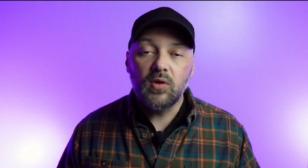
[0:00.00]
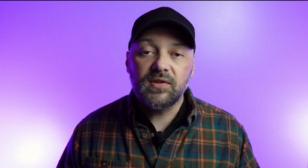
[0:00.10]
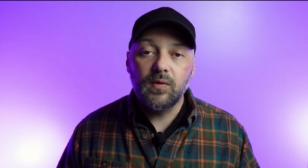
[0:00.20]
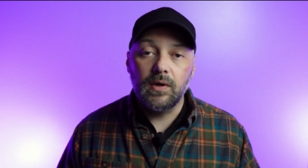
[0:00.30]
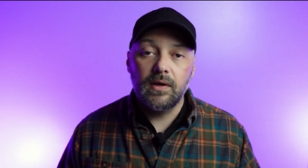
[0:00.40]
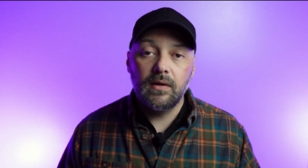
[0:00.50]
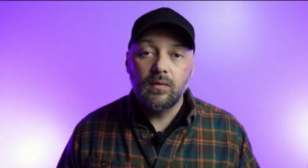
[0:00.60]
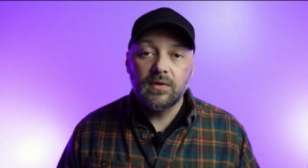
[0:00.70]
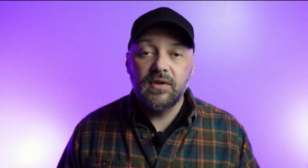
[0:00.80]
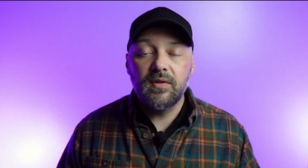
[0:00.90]
Most wood
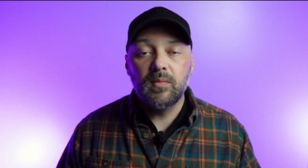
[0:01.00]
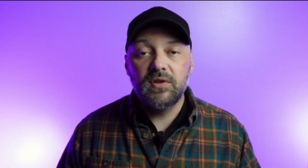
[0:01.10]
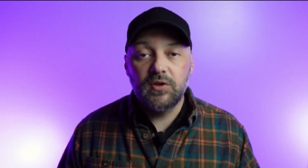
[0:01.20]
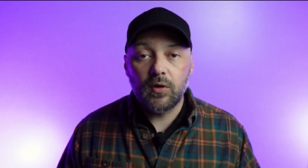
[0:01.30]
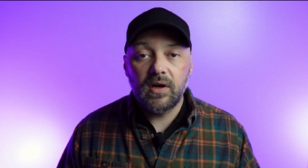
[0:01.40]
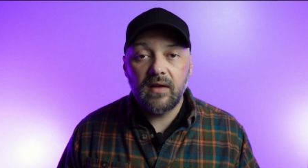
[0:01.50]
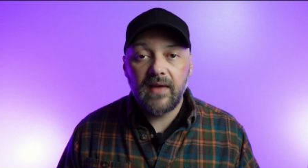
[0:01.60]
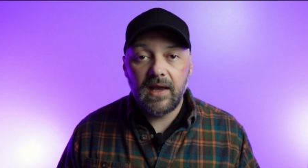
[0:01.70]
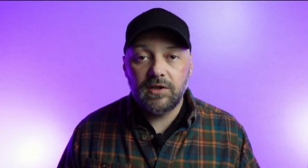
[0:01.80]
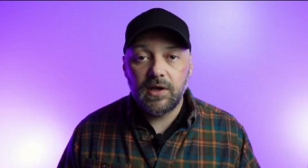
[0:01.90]
will do the majority of
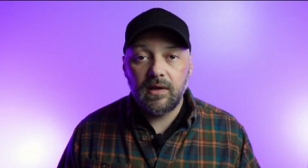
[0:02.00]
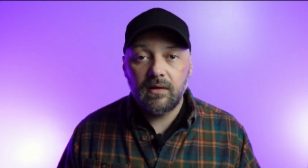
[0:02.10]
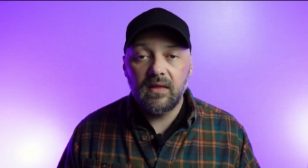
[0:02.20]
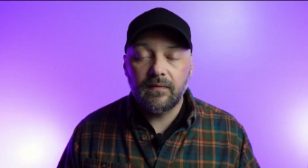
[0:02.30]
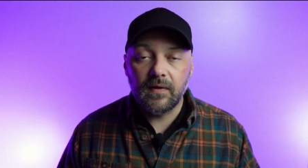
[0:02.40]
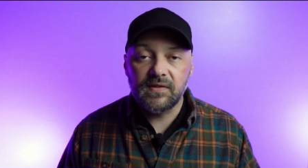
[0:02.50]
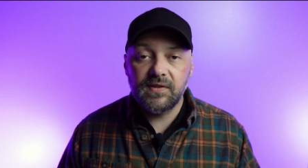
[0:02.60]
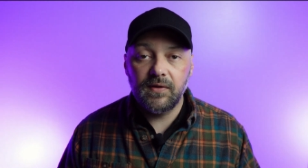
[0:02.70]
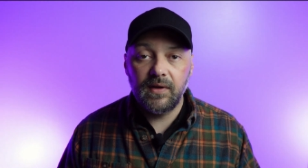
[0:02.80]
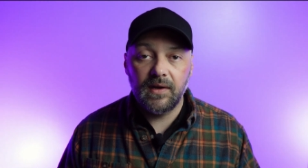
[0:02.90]
aging in the first
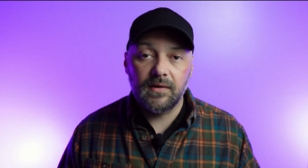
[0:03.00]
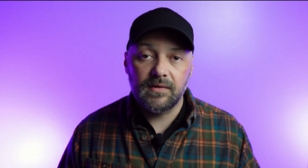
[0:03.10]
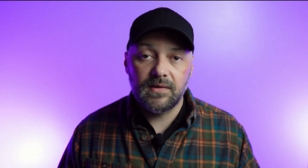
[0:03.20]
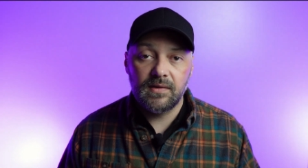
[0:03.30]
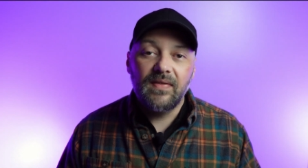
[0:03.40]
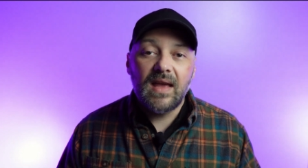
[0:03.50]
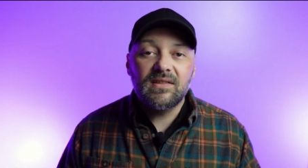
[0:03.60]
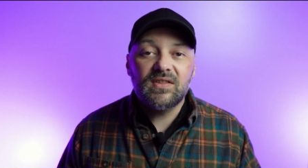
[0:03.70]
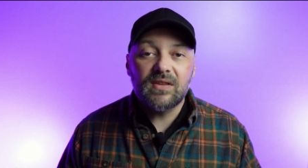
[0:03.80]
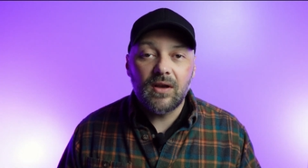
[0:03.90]
two years. It
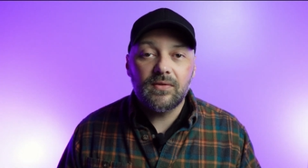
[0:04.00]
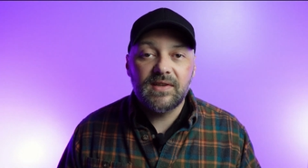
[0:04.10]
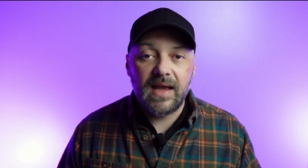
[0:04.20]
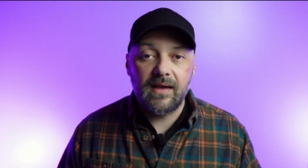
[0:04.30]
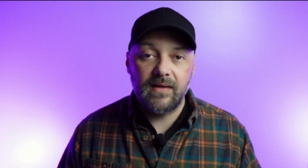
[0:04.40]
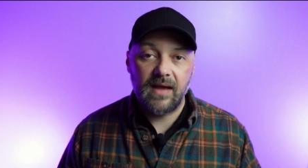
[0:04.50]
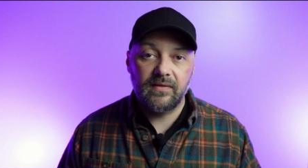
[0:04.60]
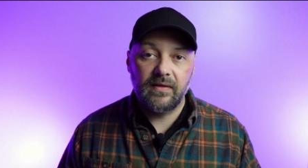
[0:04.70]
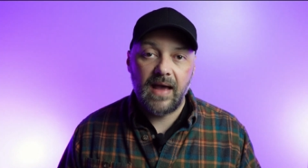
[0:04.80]
then slows down after